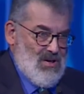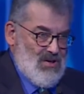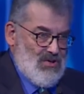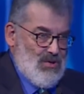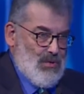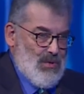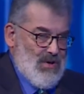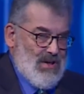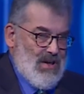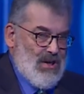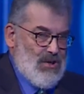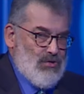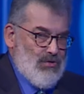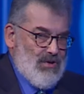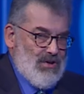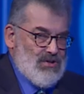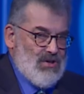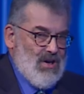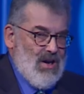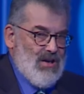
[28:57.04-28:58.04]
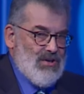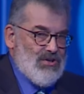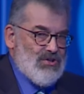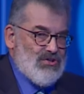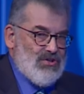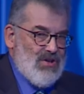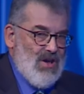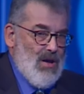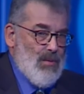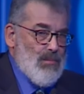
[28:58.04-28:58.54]
So we need to retain
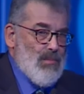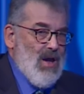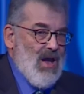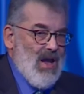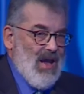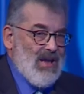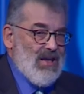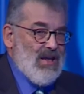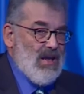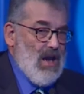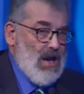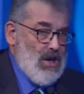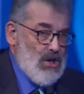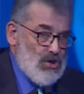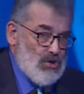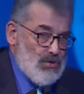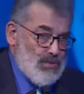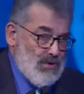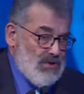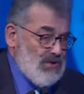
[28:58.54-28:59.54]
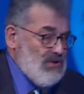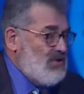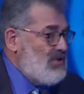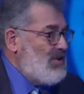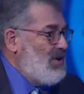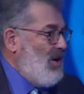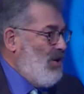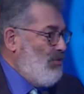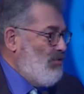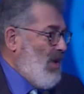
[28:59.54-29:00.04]
some engagement
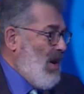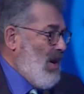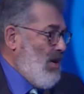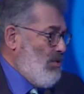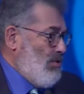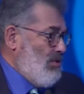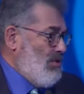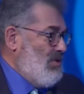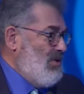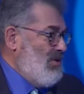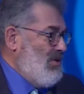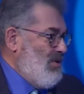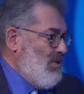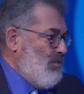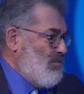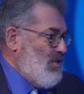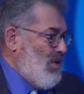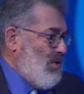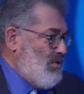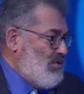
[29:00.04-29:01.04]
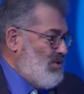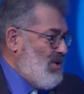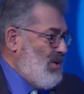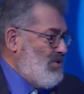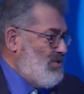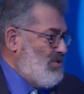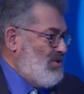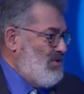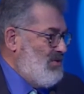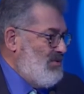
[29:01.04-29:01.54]
around the
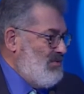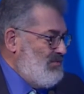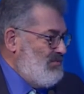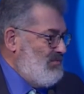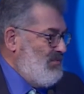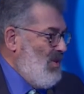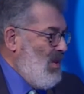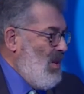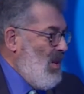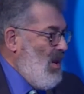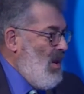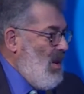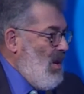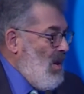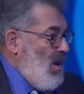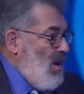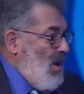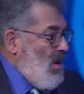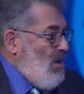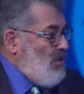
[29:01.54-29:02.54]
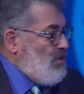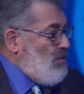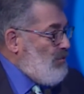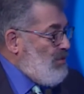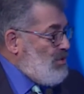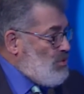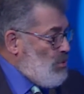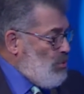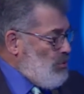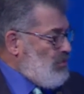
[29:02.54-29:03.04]
process. To
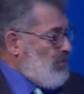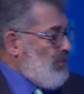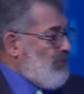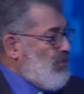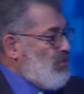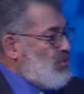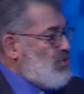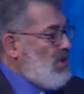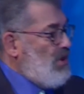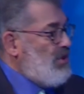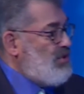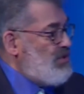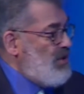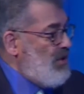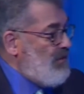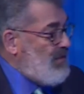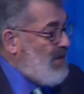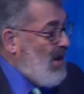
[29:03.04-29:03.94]
reduce the fragility of